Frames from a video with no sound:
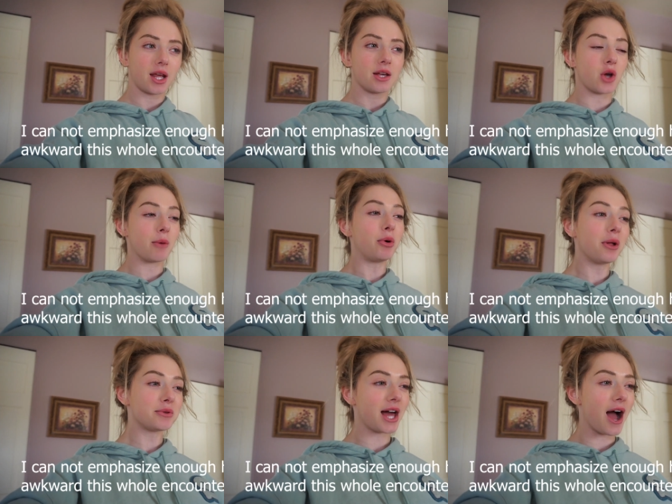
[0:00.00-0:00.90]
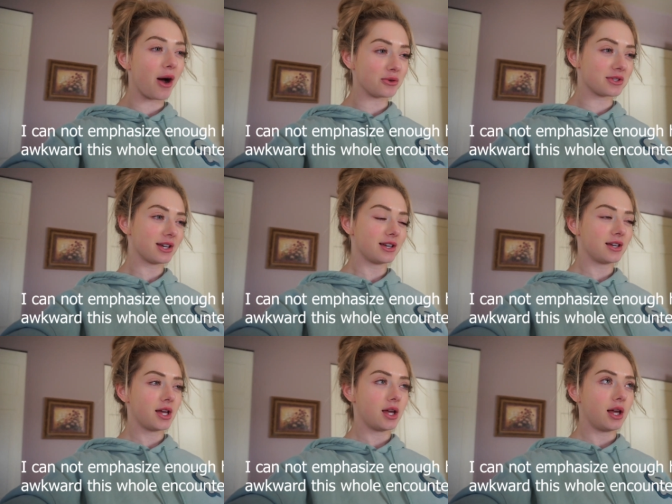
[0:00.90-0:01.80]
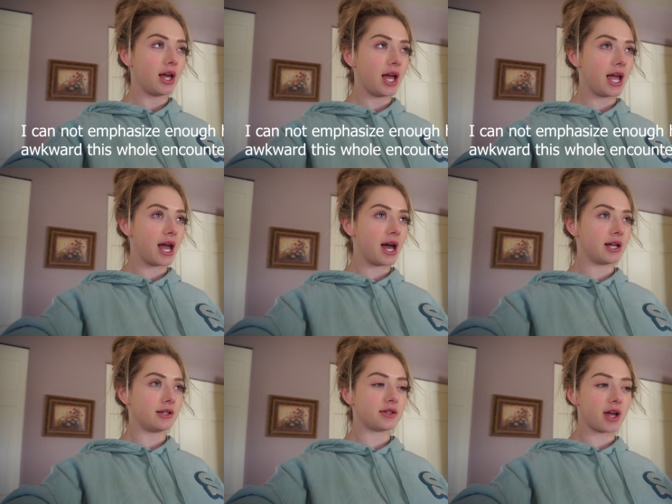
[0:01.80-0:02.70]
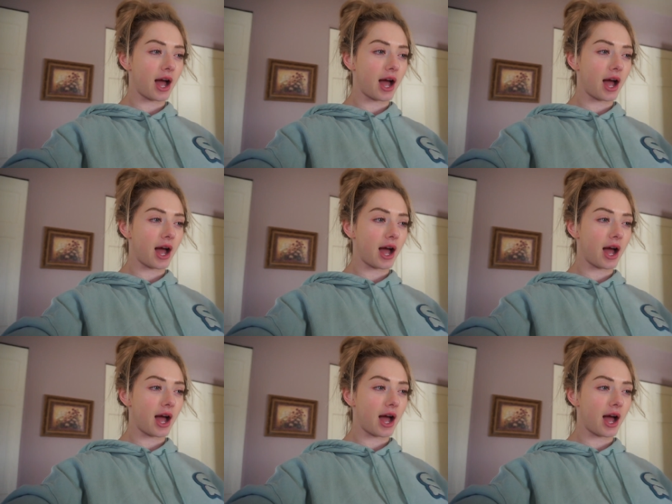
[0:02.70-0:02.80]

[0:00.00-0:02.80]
So I pull up to the house and